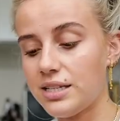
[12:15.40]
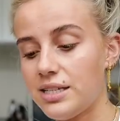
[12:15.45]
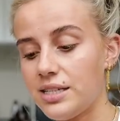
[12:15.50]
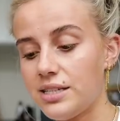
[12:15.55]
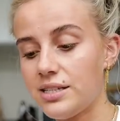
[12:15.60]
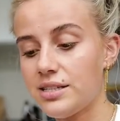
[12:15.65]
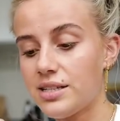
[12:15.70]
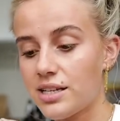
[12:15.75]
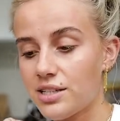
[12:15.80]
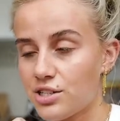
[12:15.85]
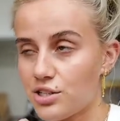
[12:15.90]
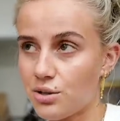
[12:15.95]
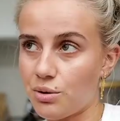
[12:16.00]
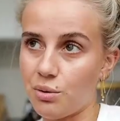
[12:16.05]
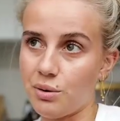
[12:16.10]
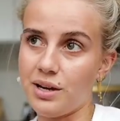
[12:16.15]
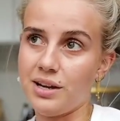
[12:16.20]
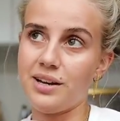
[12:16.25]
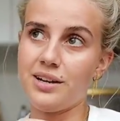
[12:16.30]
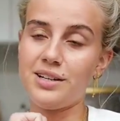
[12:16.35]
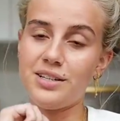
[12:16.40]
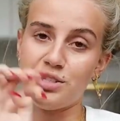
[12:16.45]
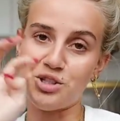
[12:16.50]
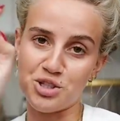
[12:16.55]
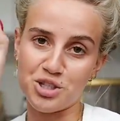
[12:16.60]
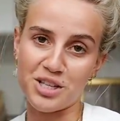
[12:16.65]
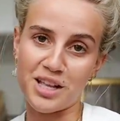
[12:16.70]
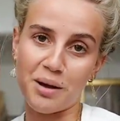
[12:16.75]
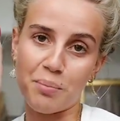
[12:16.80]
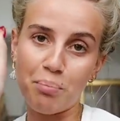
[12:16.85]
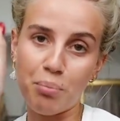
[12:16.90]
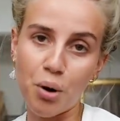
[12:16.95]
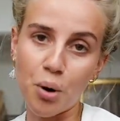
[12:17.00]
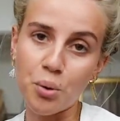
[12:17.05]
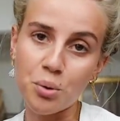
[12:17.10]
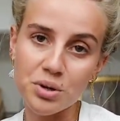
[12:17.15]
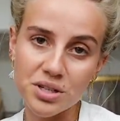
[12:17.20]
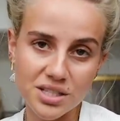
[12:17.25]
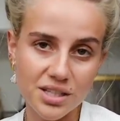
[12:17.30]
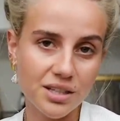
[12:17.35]
didn't tattoo it, he just like
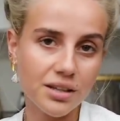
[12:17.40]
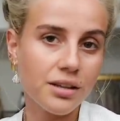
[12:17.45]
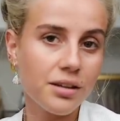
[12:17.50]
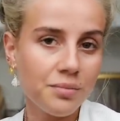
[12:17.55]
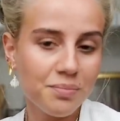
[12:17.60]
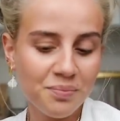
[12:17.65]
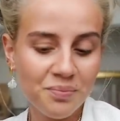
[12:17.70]
poked it.